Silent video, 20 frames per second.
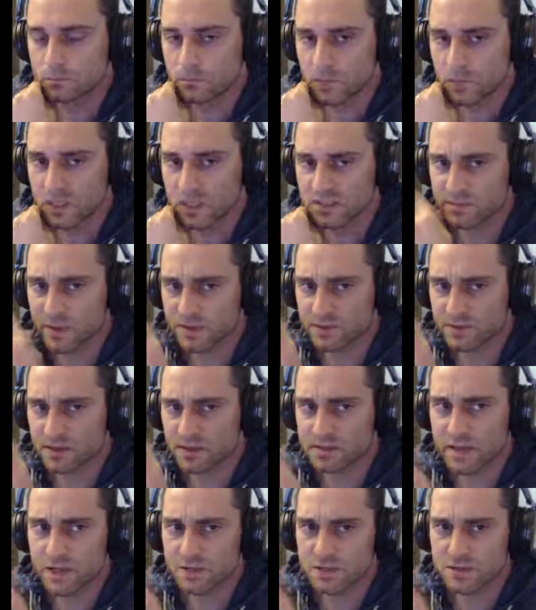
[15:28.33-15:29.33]
Especially as
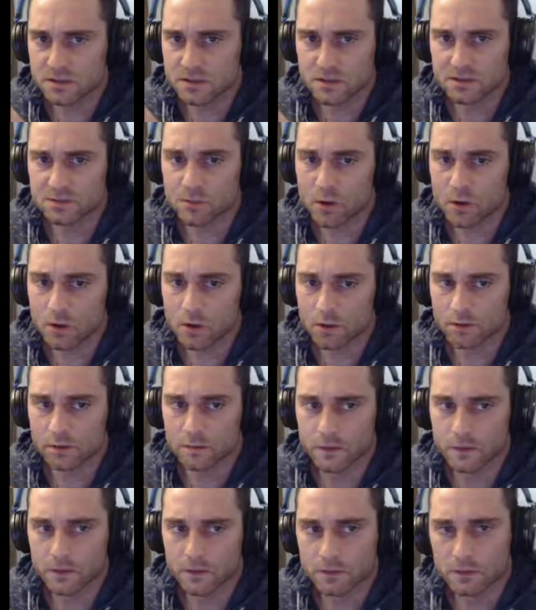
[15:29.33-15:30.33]
edges get smaller and
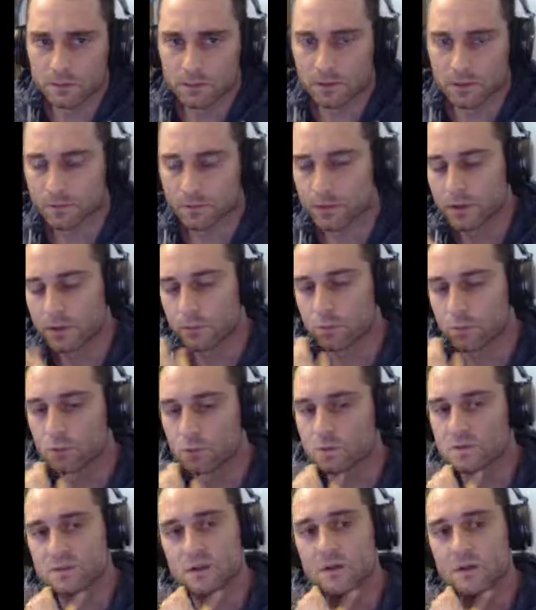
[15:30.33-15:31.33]
like the player pool
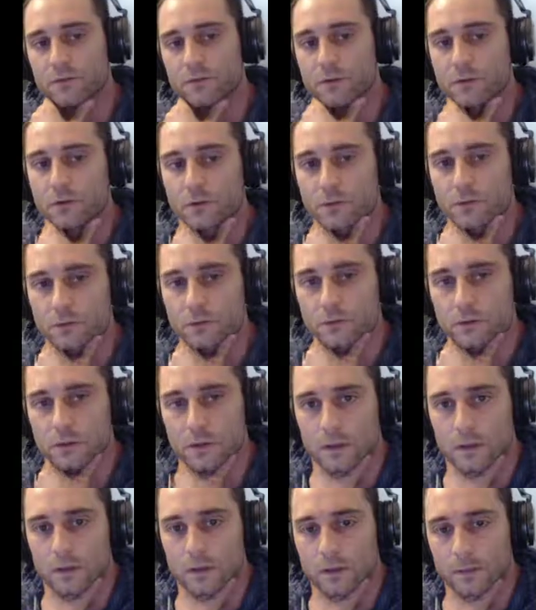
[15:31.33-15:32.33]
is tougher.
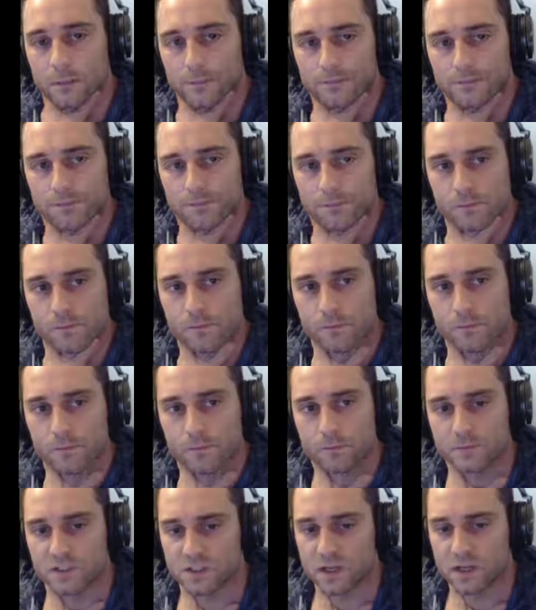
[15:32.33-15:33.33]

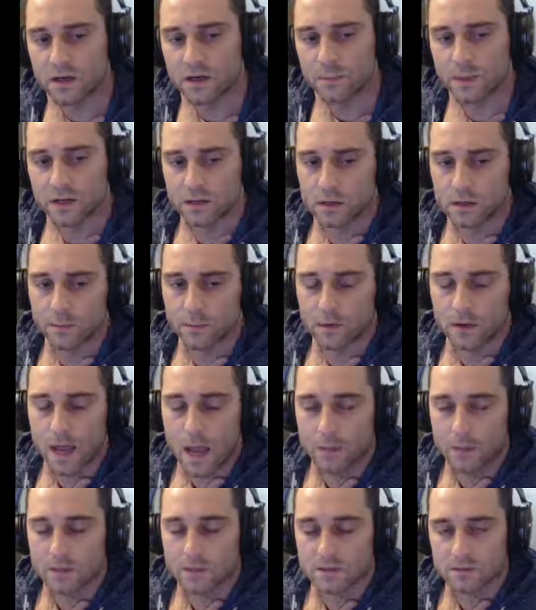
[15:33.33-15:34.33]
Just kind of picking up on
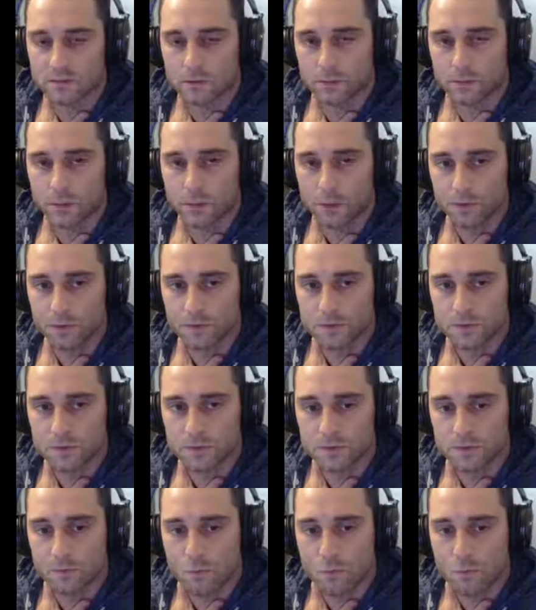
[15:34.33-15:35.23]
habits of your opponents.